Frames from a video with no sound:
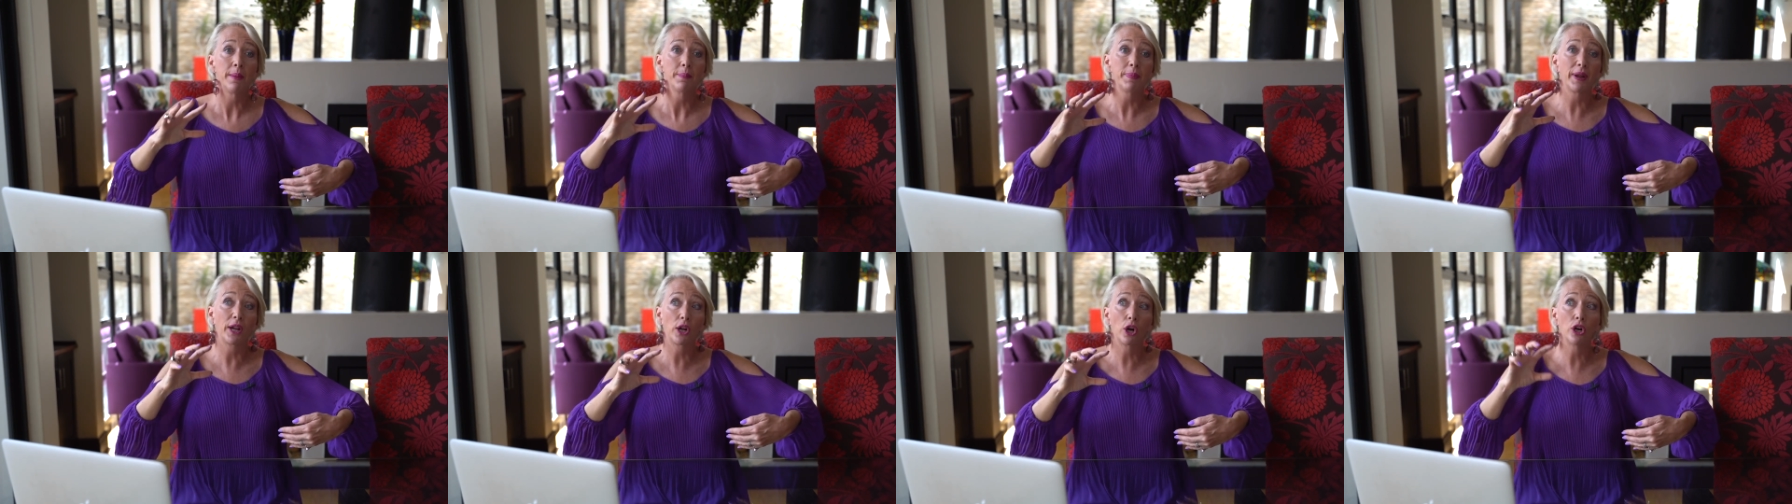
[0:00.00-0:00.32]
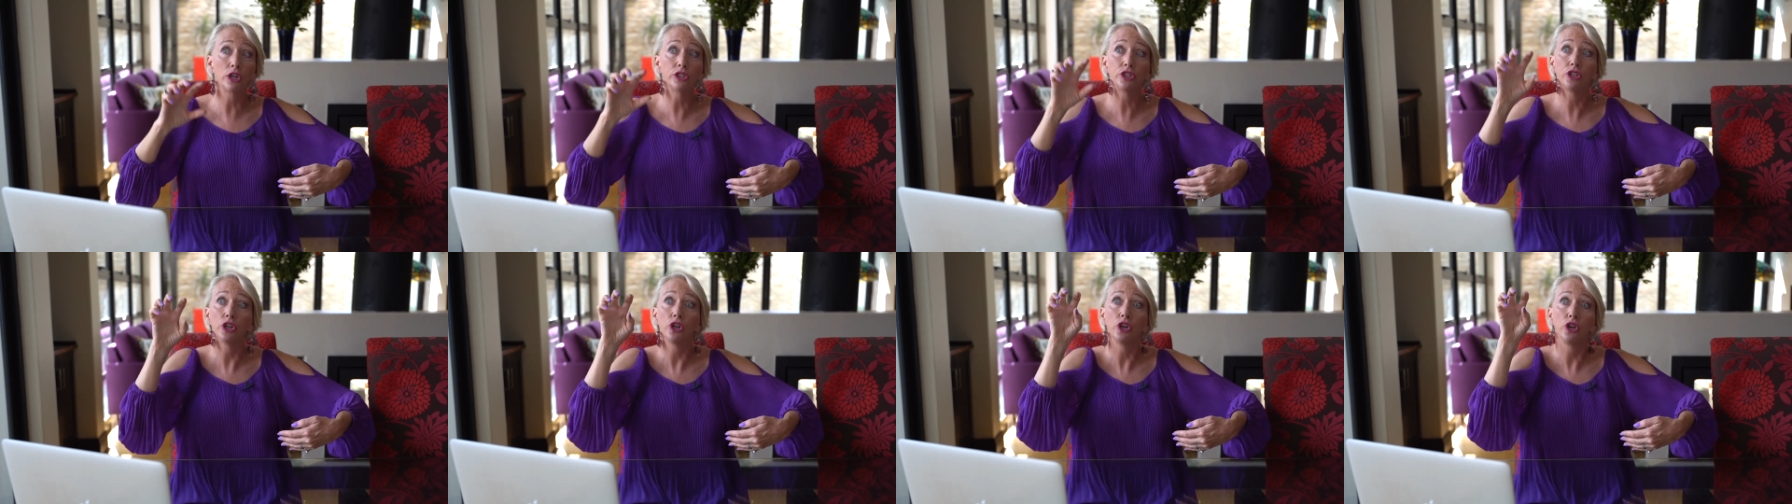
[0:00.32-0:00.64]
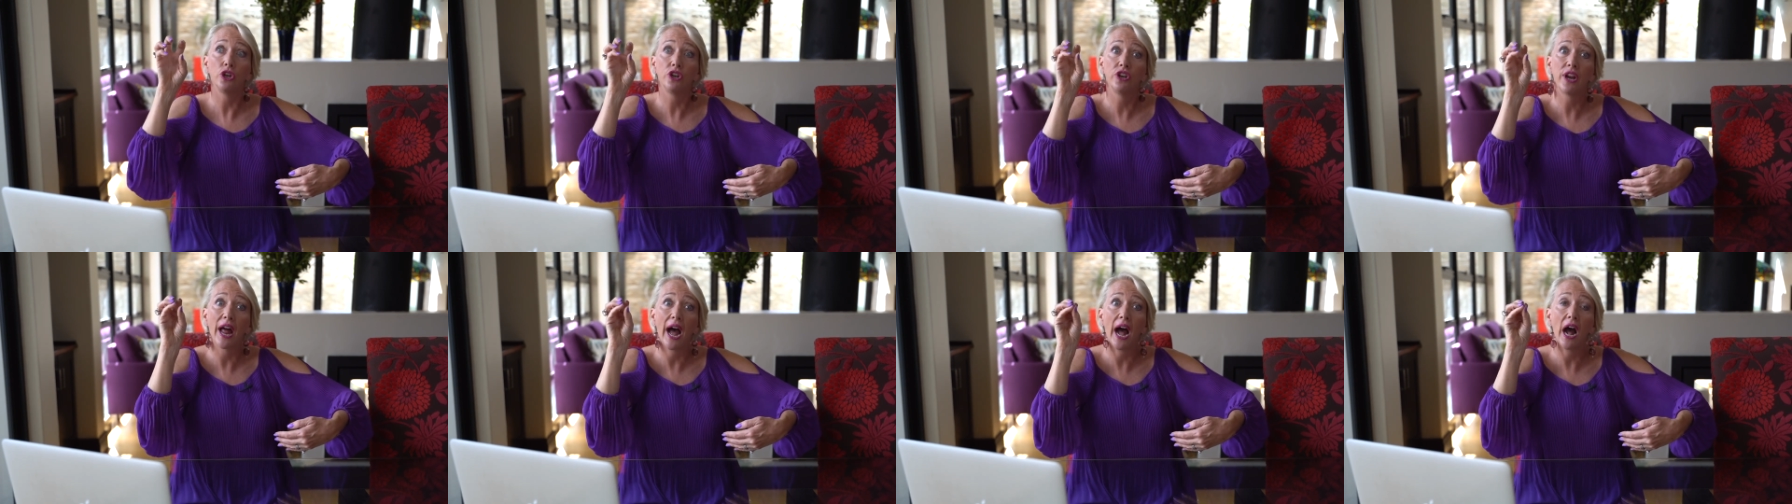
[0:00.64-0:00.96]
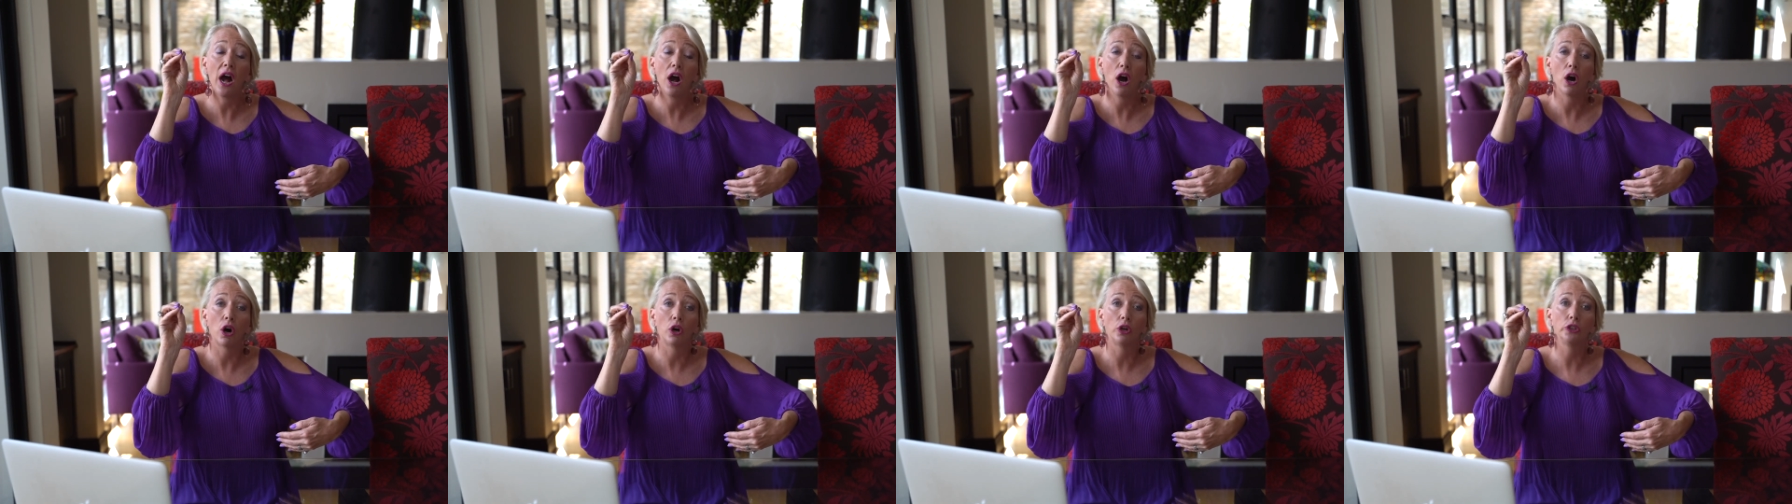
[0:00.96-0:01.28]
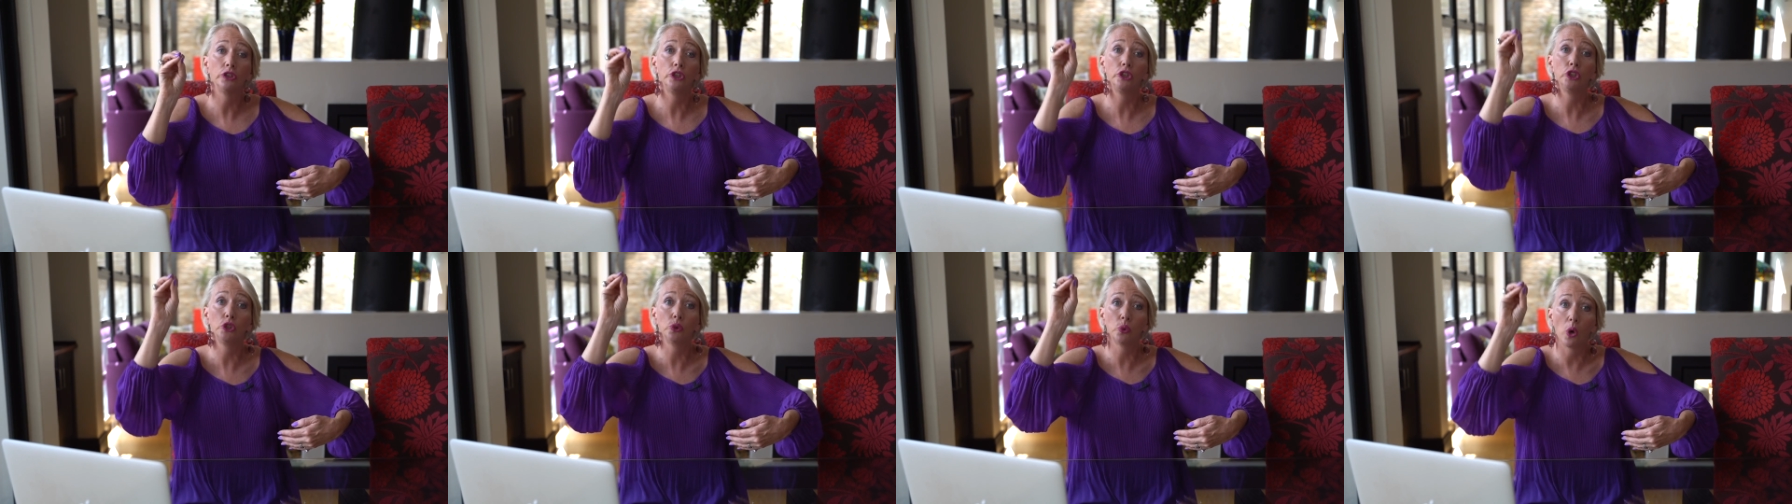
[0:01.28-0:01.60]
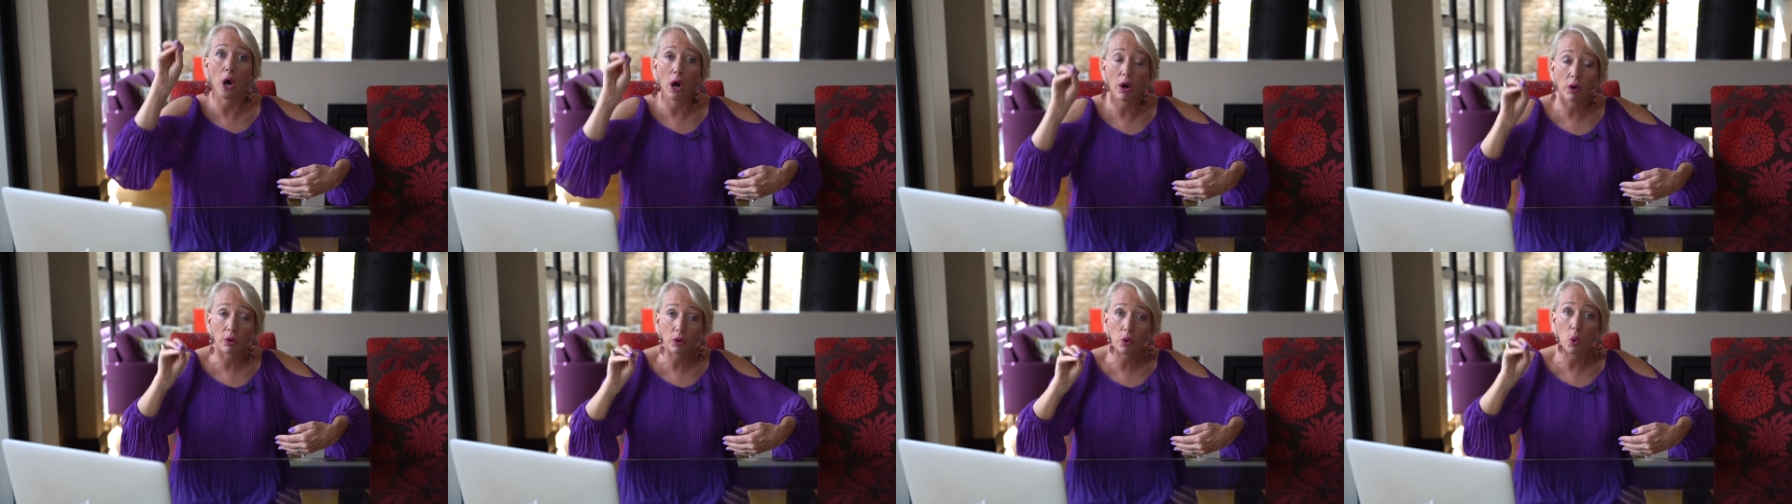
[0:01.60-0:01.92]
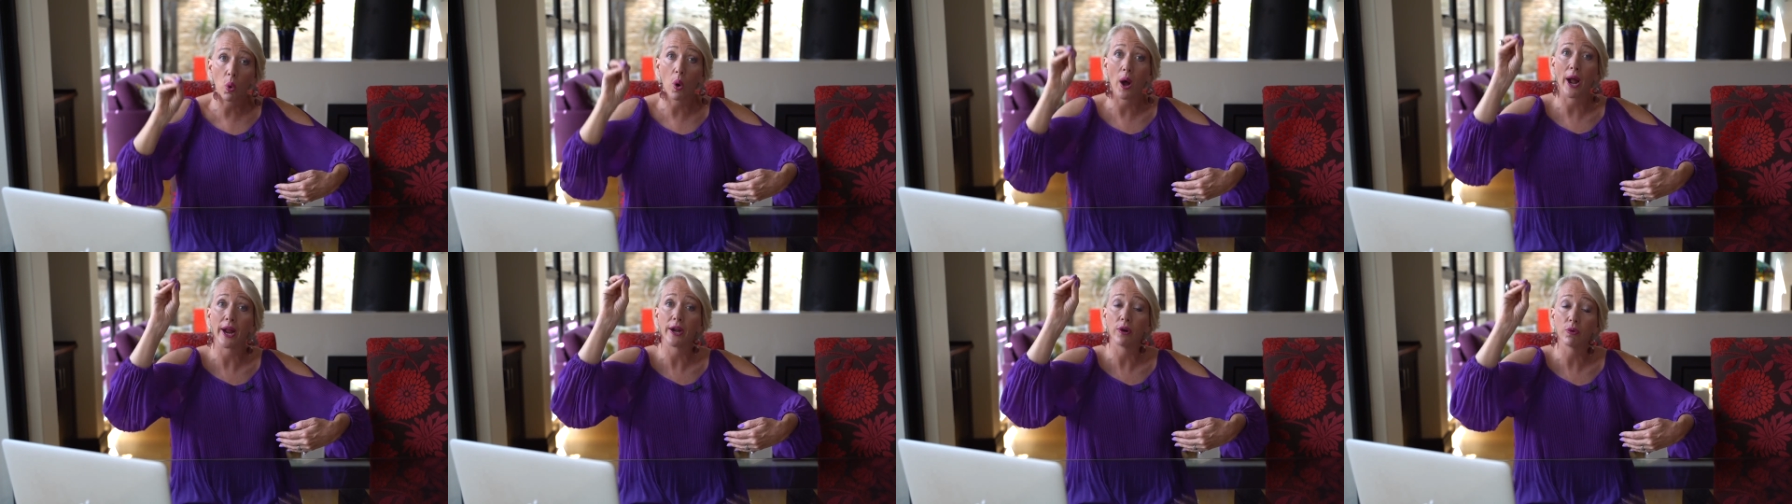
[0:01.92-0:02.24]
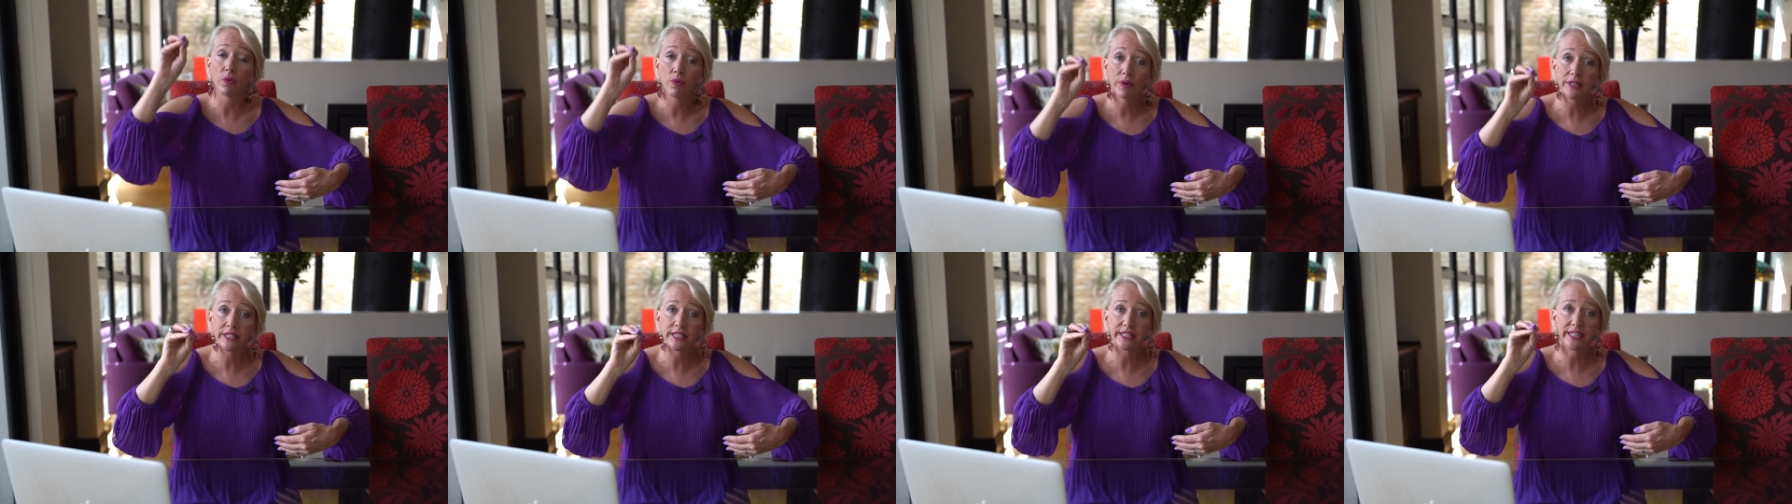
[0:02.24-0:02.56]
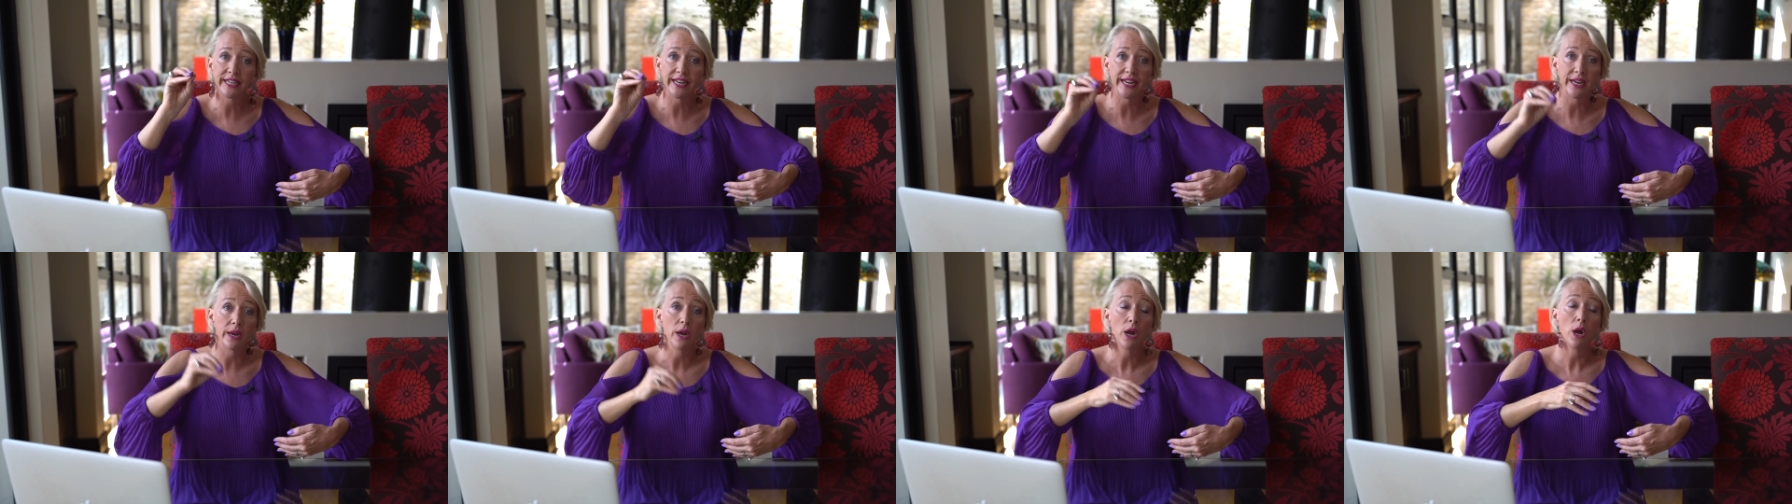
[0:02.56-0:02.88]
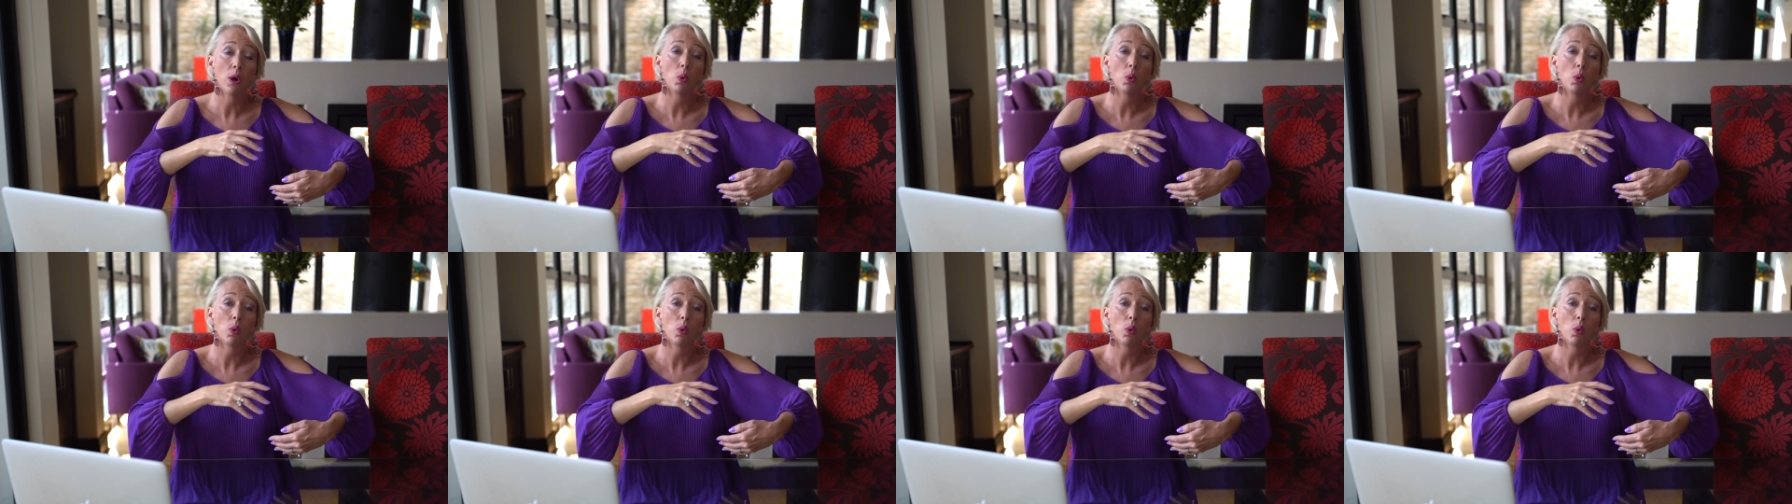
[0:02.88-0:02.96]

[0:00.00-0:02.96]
because now now you are quite risky.